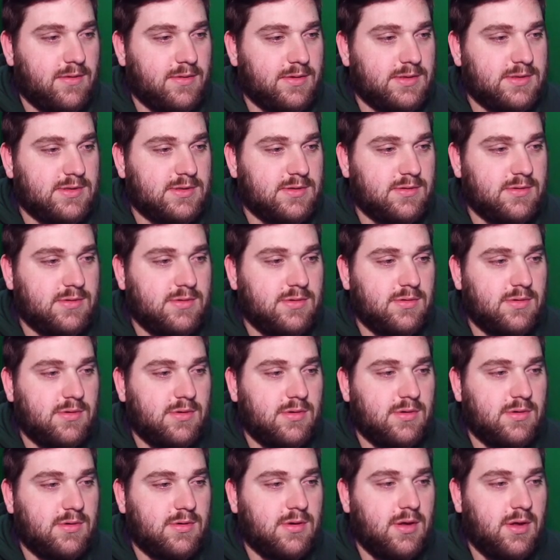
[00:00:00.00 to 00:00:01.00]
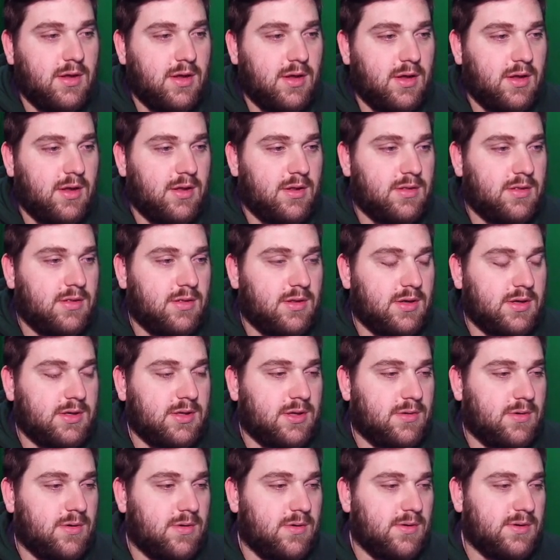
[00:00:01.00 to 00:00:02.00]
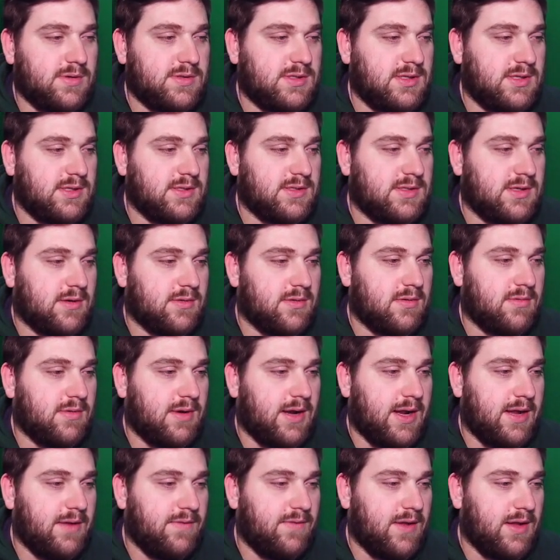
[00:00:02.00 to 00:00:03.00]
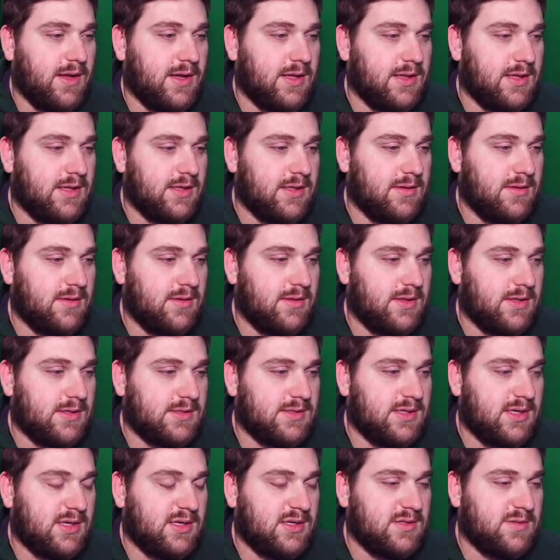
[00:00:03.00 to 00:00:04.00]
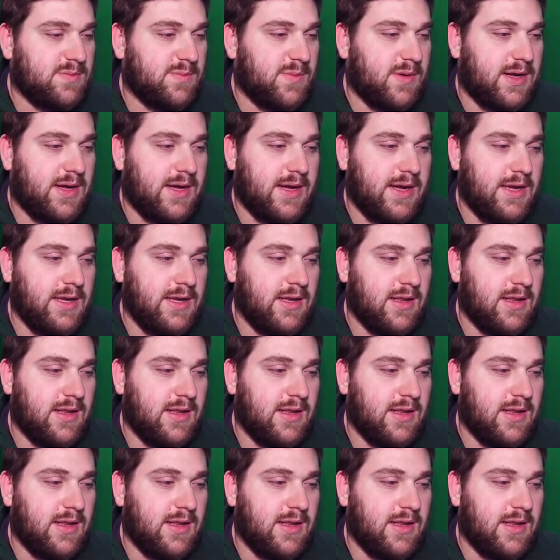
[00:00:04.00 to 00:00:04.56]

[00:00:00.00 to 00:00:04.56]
it's so cool. Look, the horses are arriving and the sun is behind